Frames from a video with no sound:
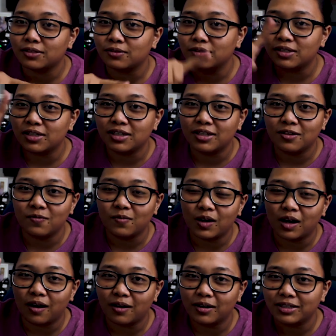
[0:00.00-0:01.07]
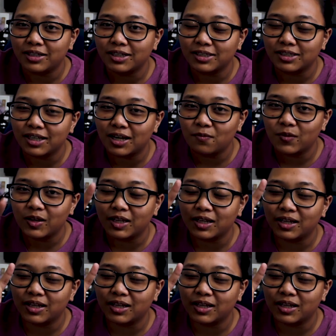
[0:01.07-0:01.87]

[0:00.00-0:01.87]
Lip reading: consider yung mga audience namin